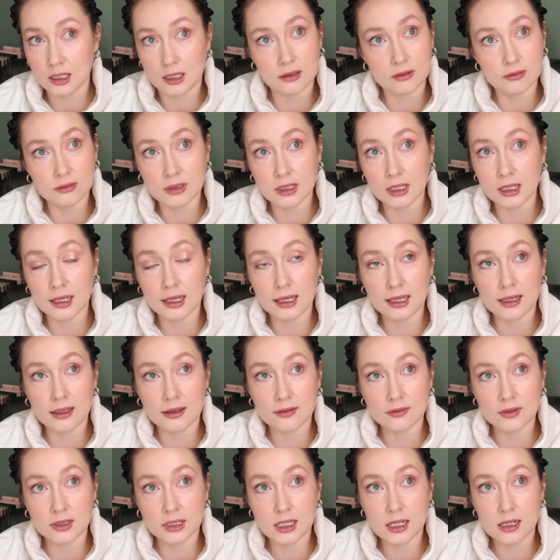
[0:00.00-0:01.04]
I don't think I
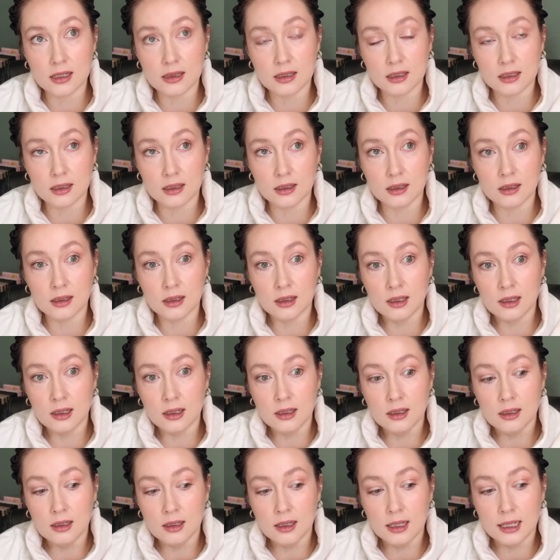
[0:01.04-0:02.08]
have anything
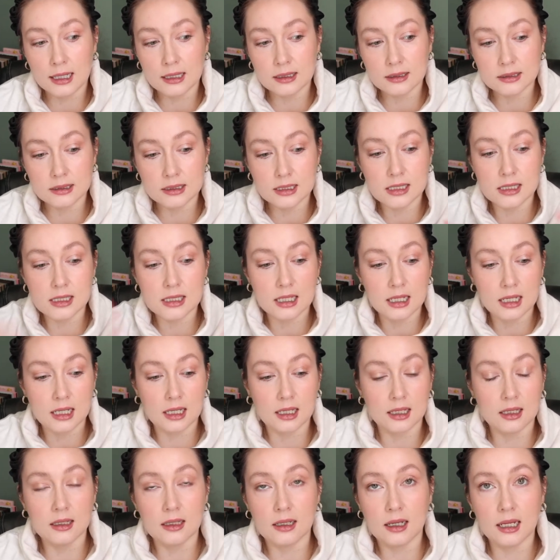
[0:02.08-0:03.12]
else to
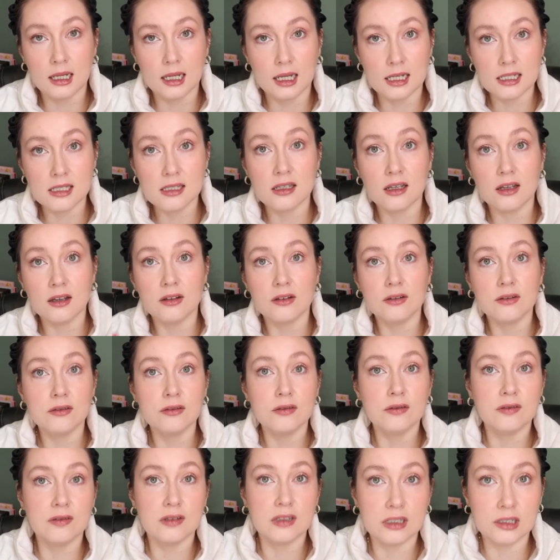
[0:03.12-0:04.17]
say. I guess I'll
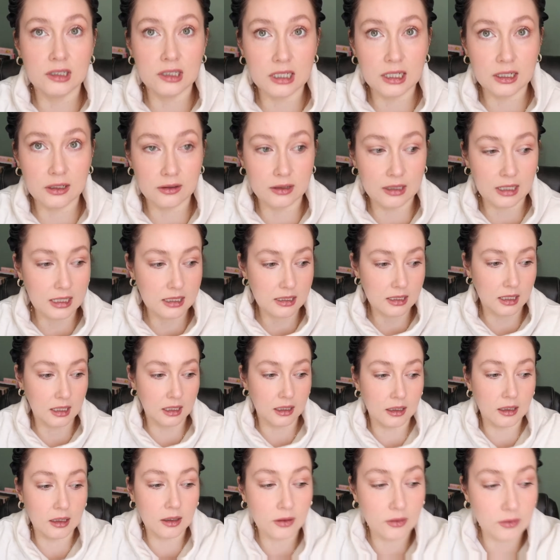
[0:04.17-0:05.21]
figure it out as
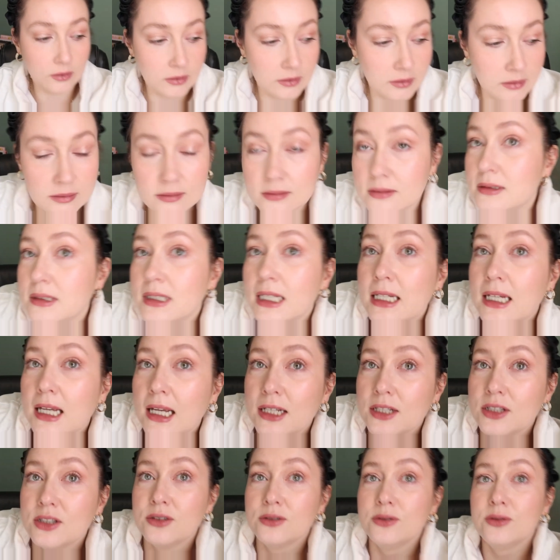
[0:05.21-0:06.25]
I go, like
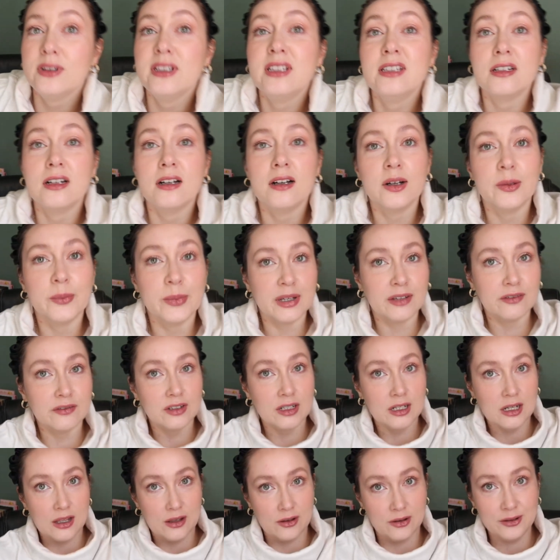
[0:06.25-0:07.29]
I do with all my
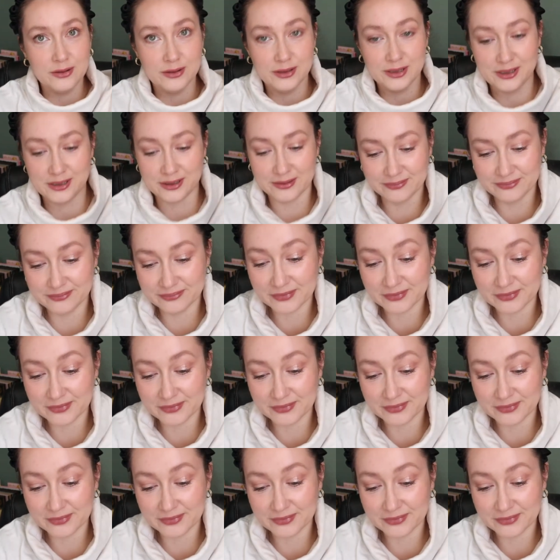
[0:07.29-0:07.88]
videos.